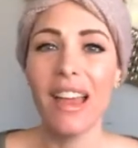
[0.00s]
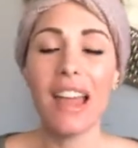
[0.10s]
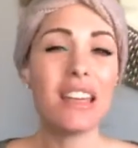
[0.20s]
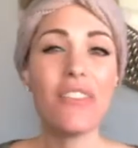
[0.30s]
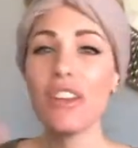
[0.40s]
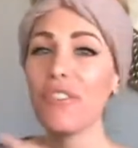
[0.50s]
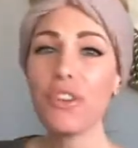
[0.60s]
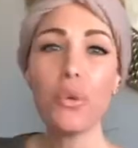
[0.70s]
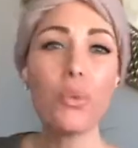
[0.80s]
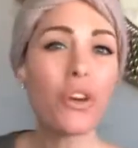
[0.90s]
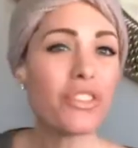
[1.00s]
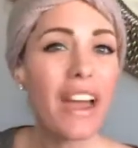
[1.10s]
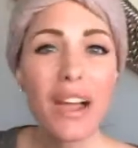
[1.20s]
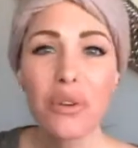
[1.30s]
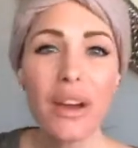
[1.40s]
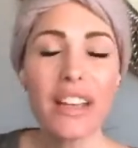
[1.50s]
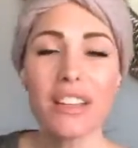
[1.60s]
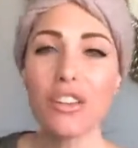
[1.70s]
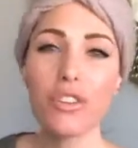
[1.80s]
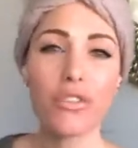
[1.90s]
And even if you weren't that great
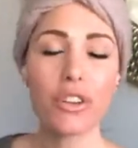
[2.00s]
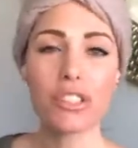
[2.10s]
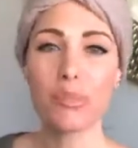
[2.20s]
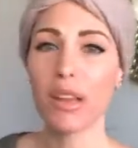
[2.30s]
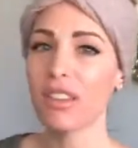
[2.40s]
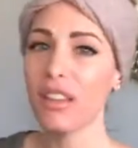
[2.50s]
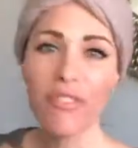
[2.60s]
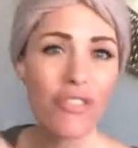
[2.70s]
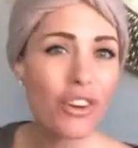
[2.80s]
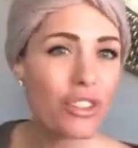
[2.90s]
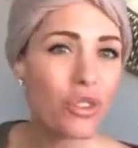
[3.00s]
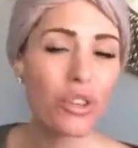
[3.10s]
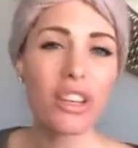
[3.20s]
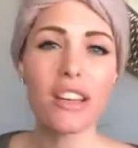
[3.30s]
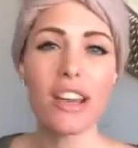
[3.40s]
in your first month, in the first 30